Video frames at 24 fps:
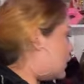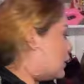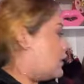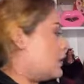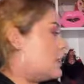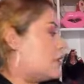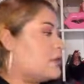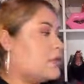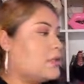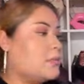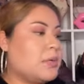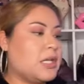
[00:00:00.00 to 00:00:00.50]

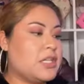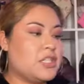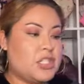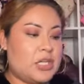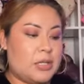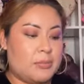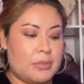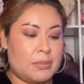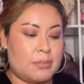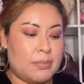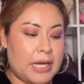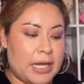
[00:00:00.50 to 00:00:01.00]
This is my
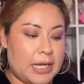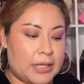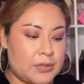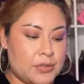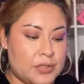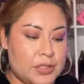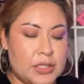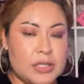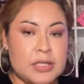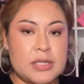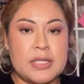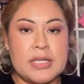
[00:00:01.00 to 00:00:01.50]
Jamie bag.
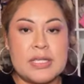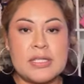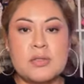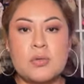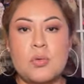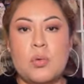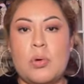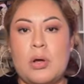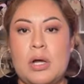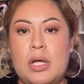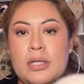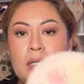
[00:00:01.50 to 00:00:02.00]
See, this
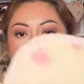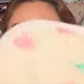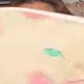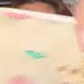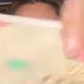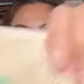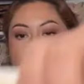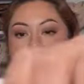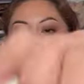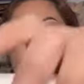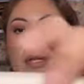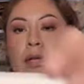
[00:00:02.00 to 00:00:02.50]
quality
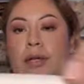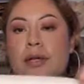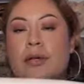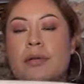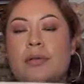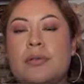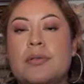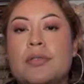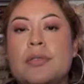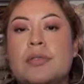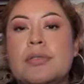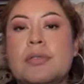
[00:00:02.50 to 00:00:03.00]
right here,
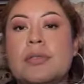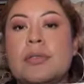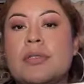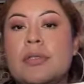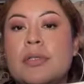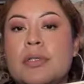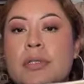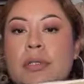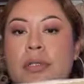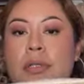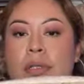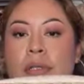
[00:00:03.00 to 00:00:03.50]

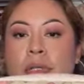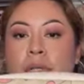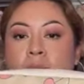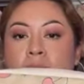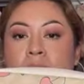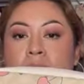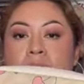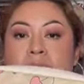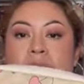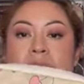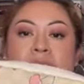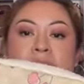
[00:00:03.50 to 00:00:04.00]

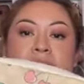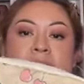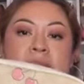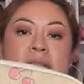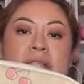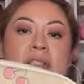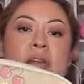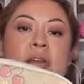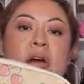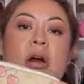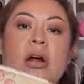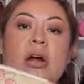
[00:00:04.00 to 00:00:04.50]
it's, this
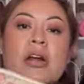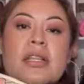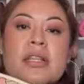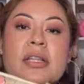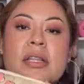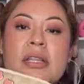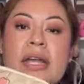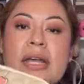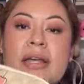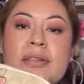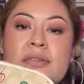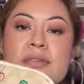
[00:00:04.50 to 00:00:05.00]
is hard
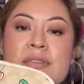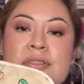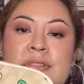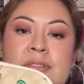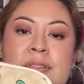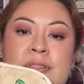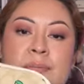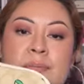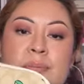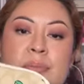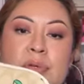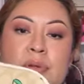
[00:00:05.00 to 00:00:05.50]
leather. This
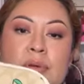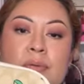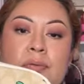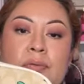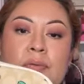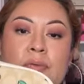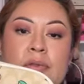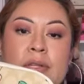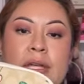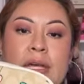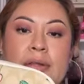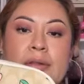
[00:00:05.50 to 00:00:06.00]
is
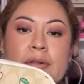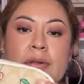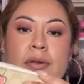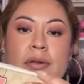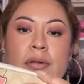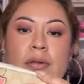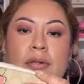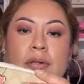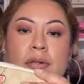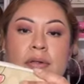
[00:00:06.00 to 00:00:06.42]
beautiful leather.